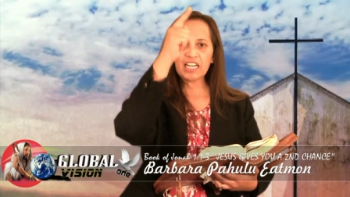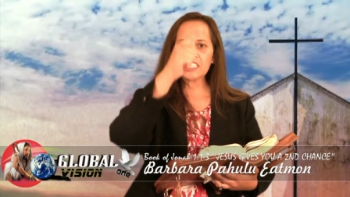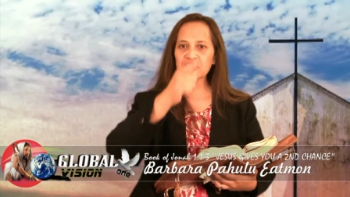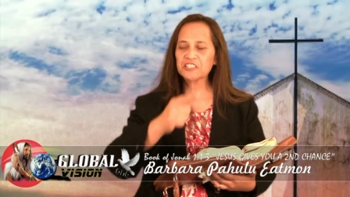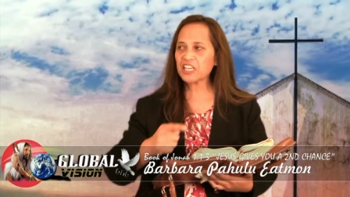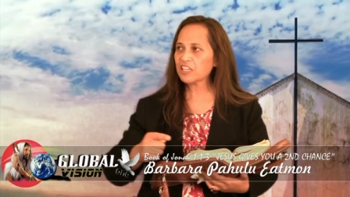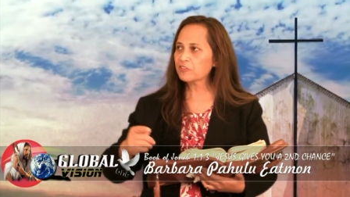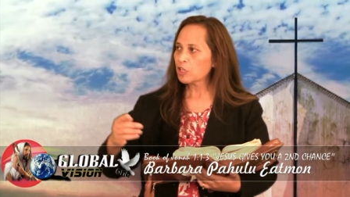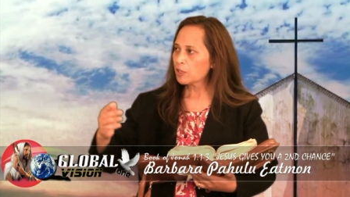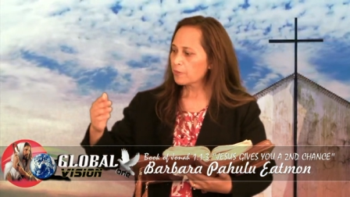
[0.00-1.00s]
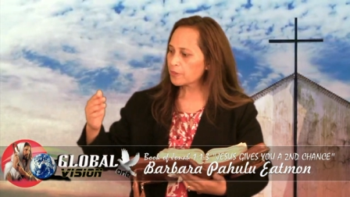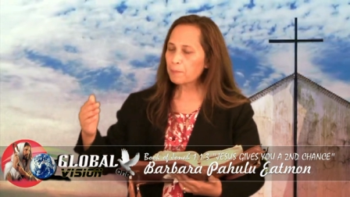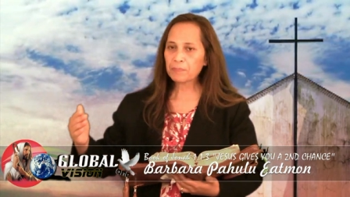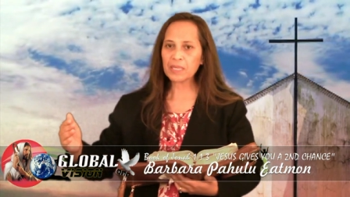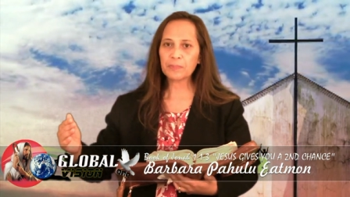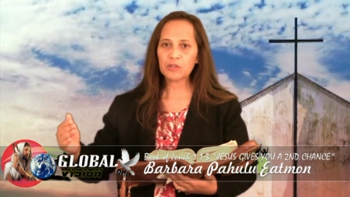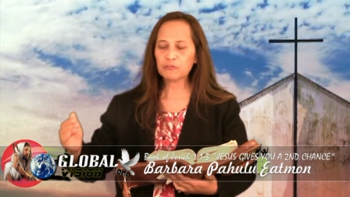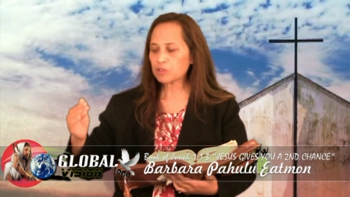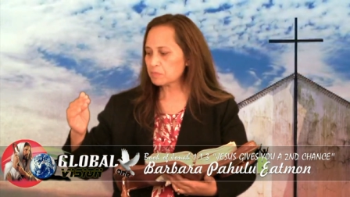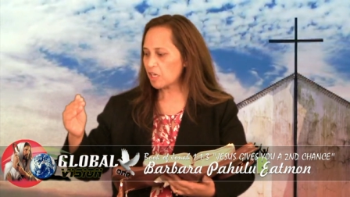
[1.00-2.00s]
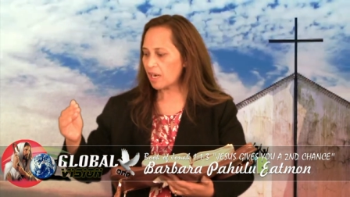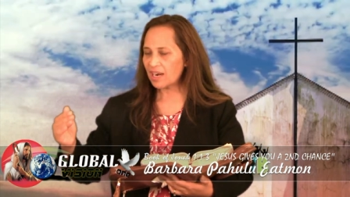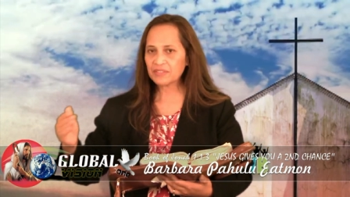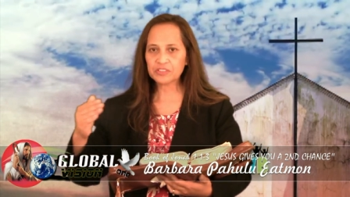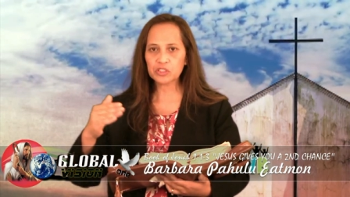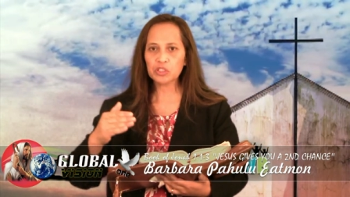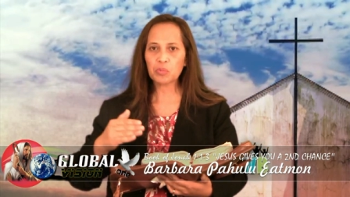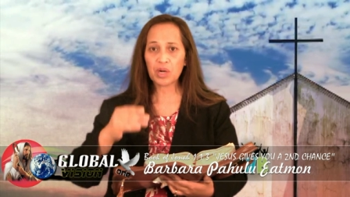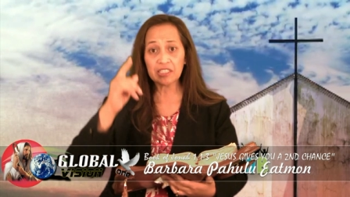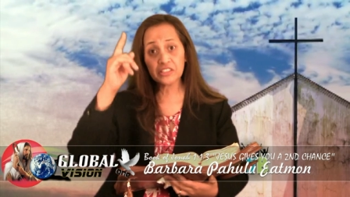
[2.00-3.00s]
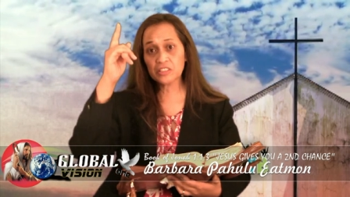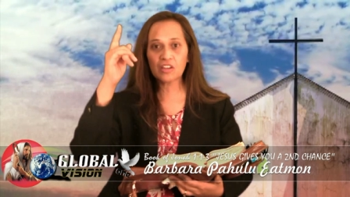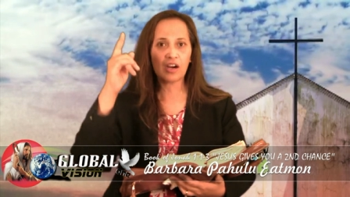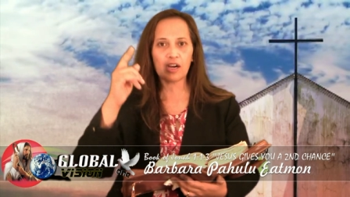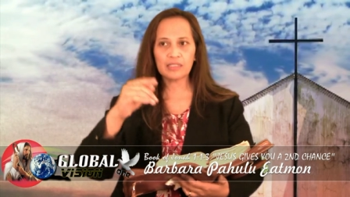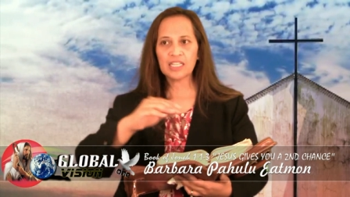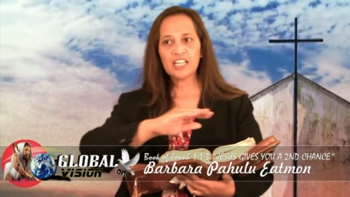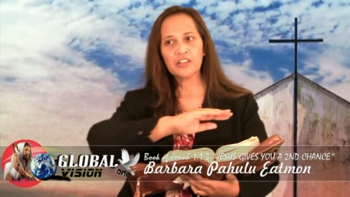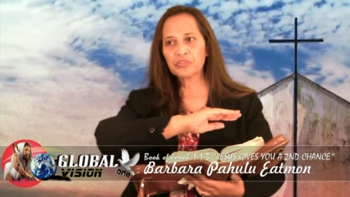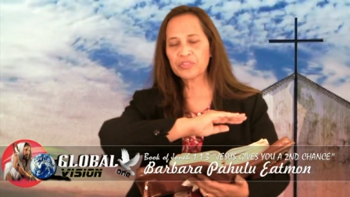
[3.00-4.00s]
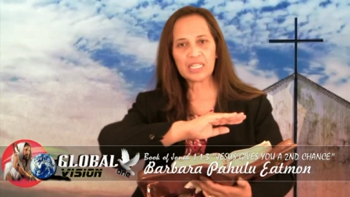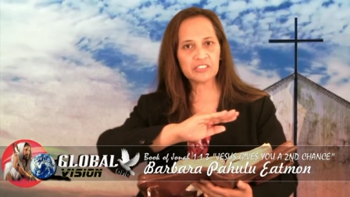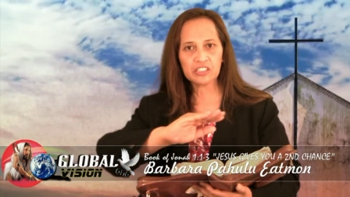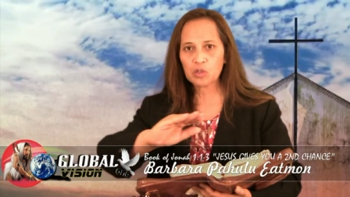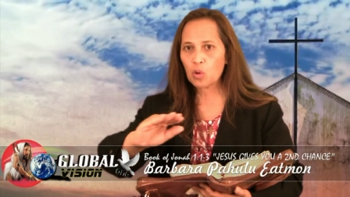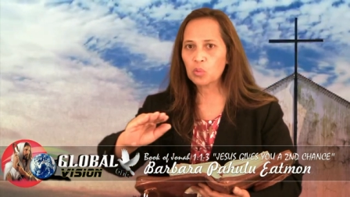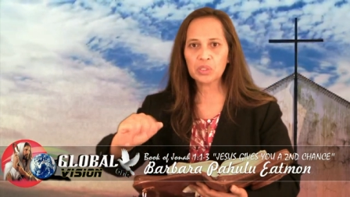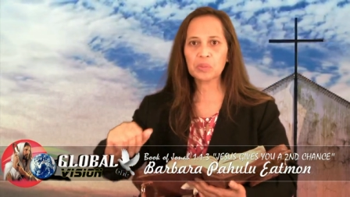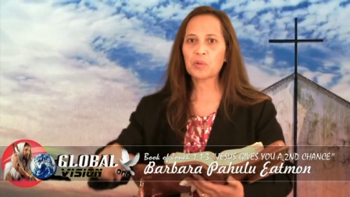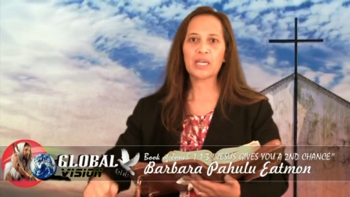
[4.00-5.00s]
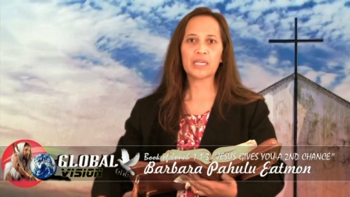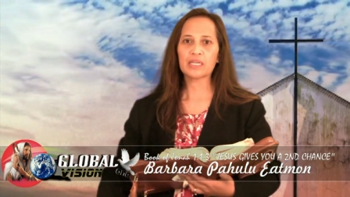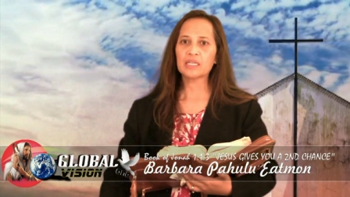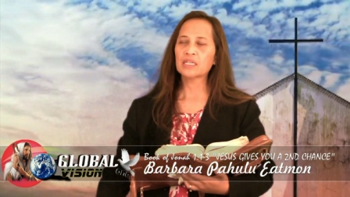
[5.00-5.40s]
and save the people from your left to your right to God. That's the only way.